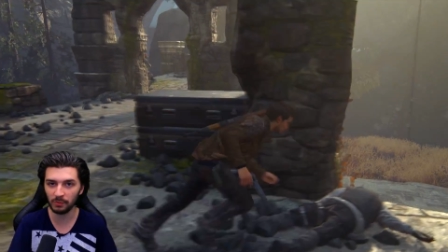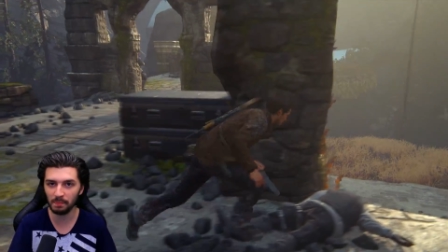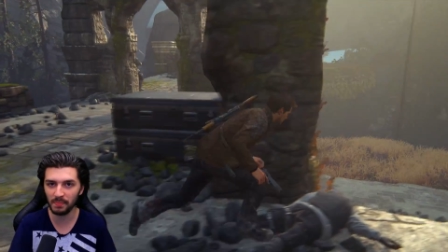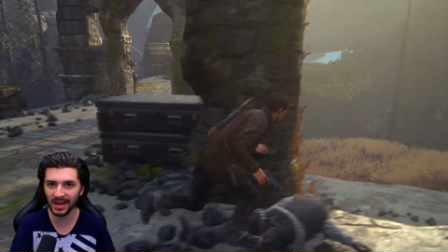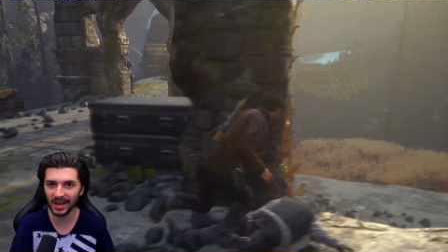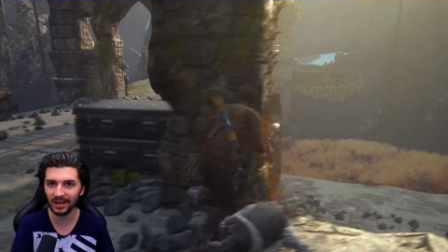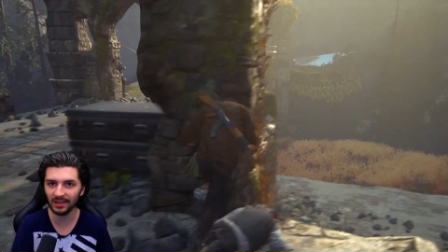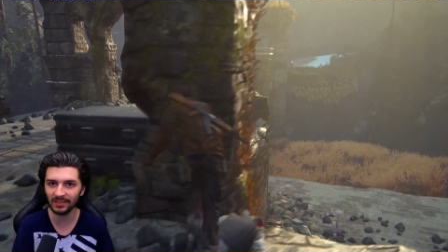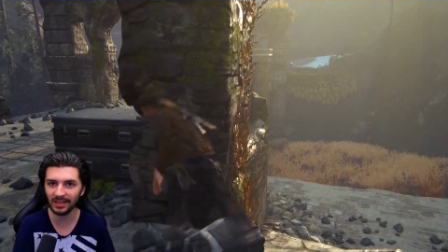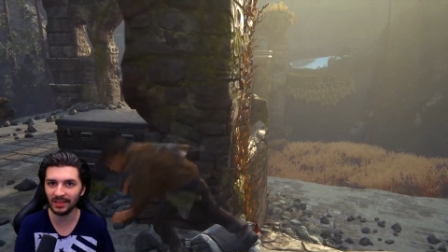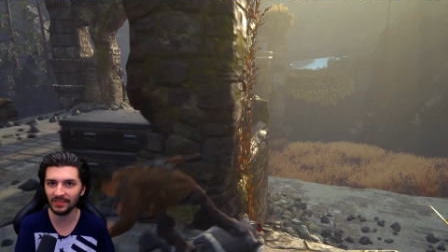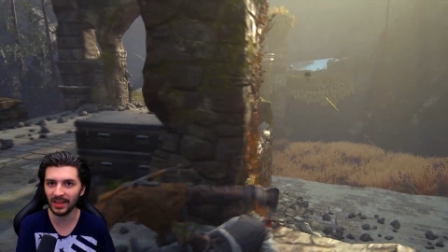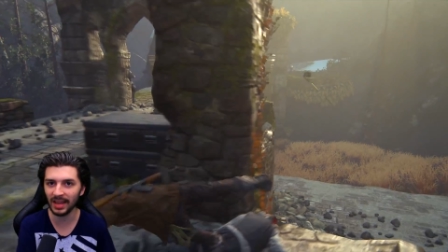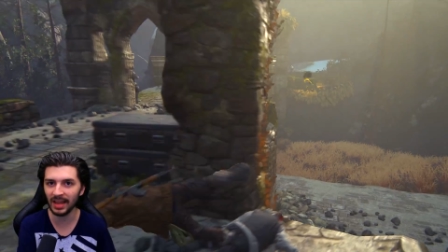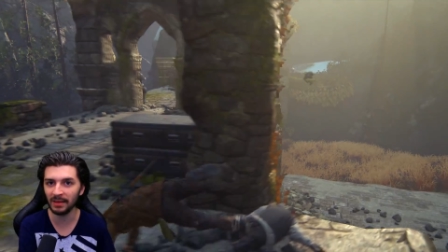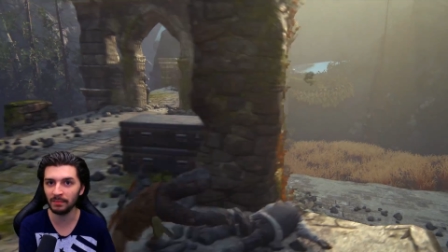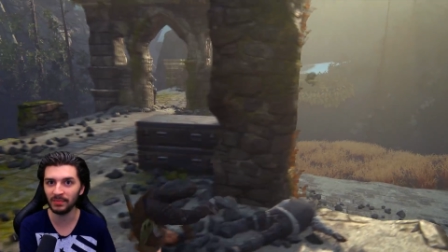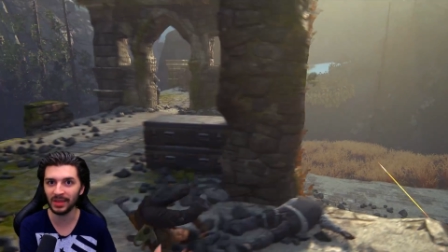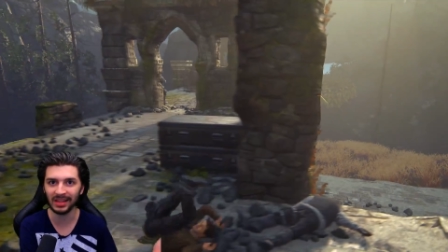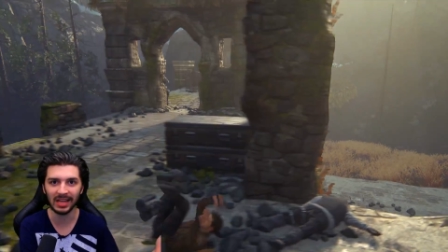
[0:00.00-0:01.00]
bigger than
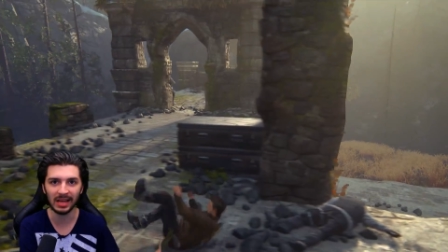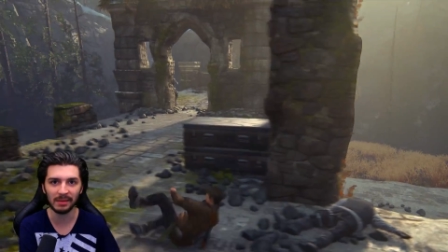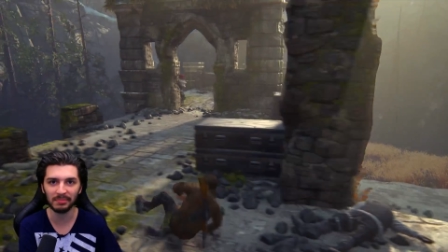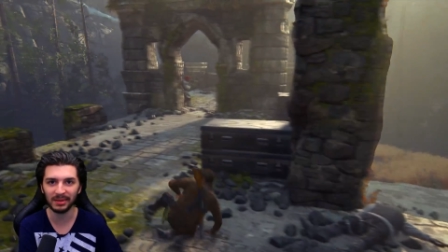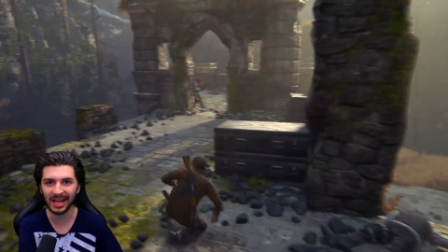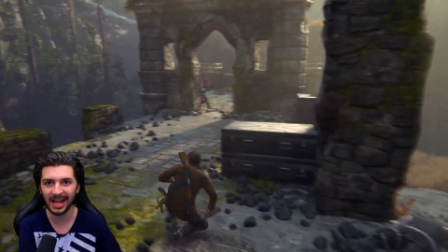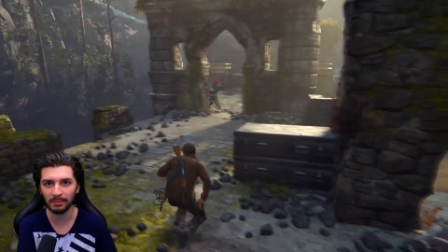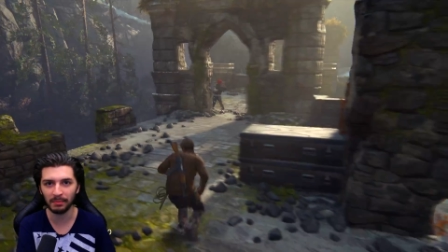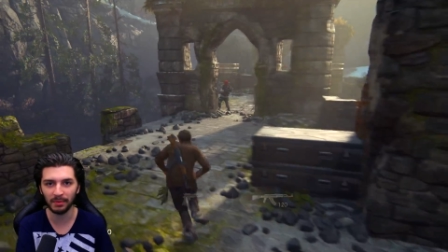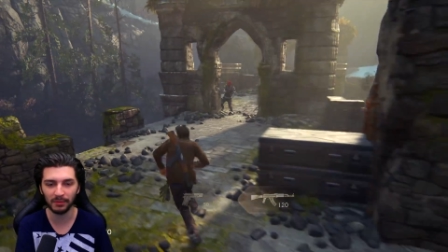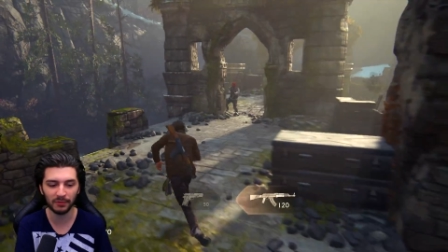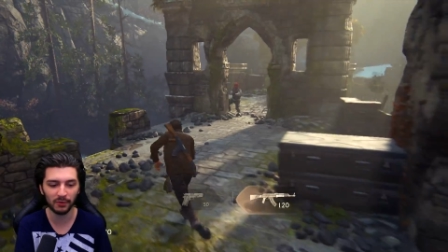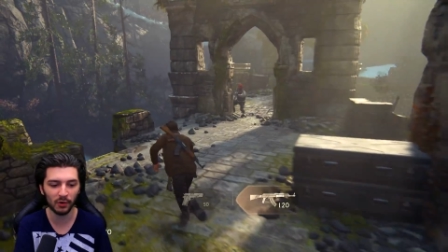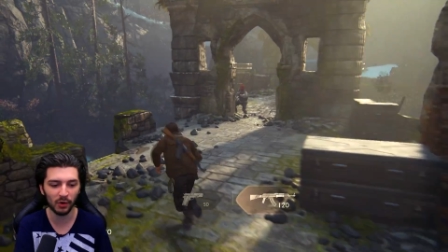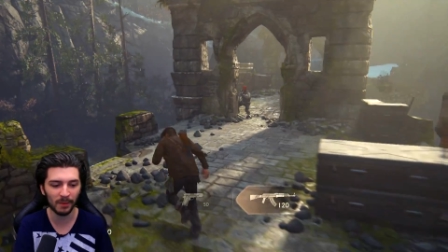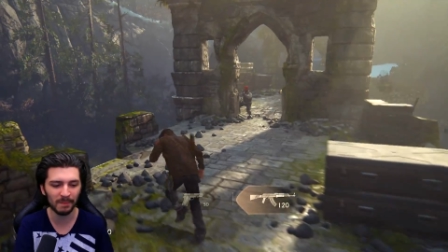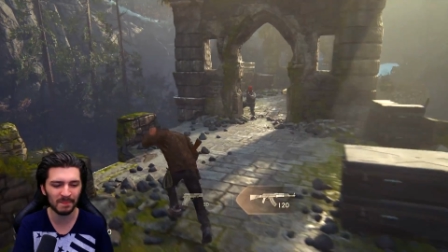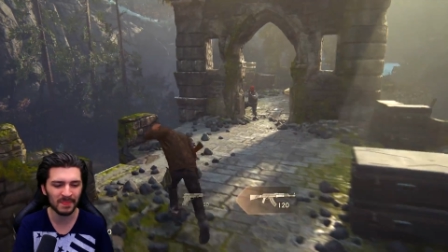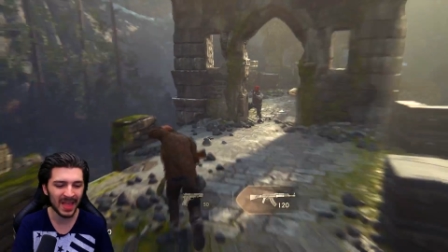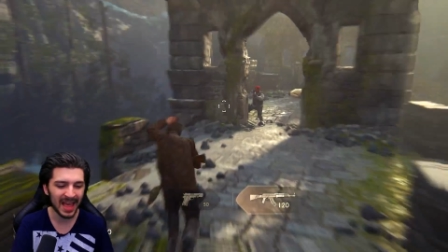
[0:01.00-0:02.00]
they planned
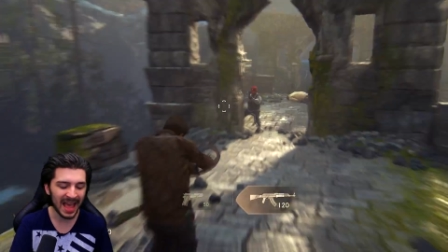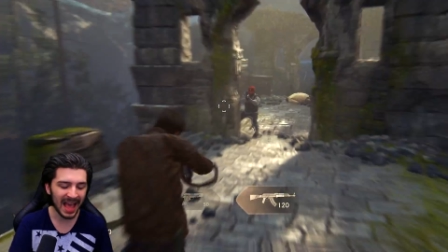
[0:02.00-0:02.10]
before.